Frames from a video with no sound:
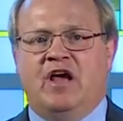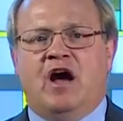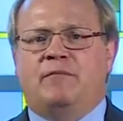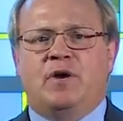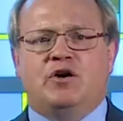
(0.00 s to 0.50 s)

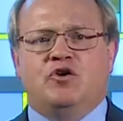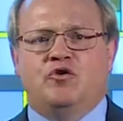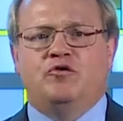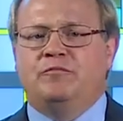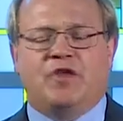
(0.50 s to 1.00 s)
among
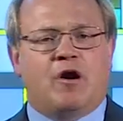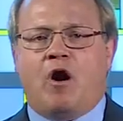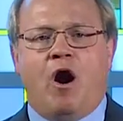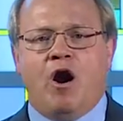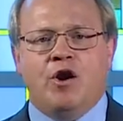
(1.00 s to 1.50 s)
whom there
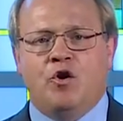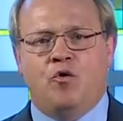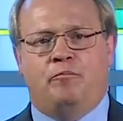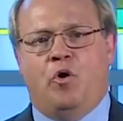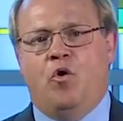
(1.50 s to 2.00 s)
are no
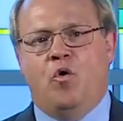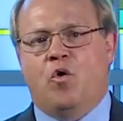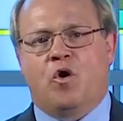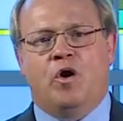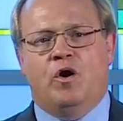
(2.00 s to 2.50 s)

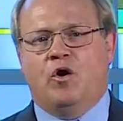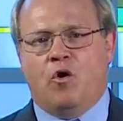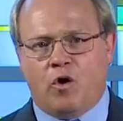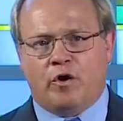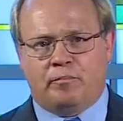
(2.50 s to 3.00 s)
poor
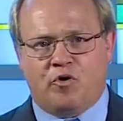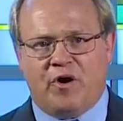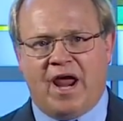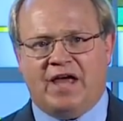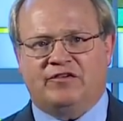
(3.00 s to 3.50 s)
or
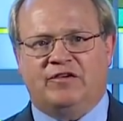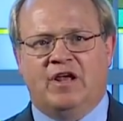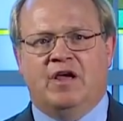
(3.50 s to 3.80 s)
oppressed,